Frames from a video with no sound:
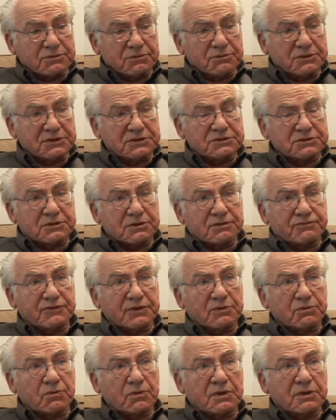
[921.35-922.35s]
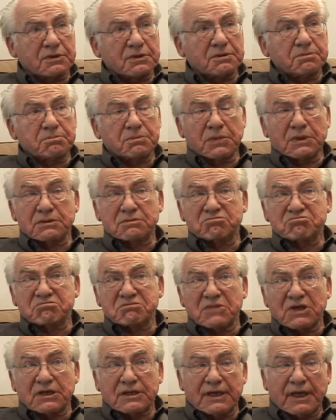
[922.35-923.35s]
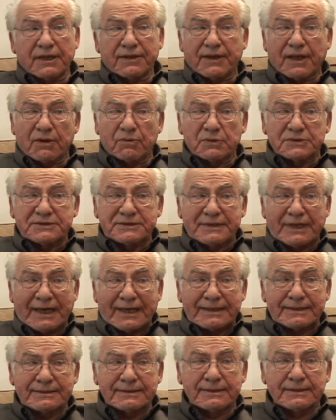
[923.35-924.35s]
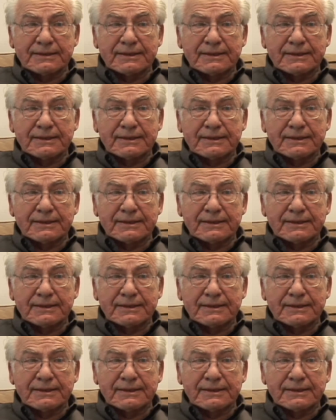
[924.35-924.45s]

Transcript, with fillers: doing survey work. But again, that was not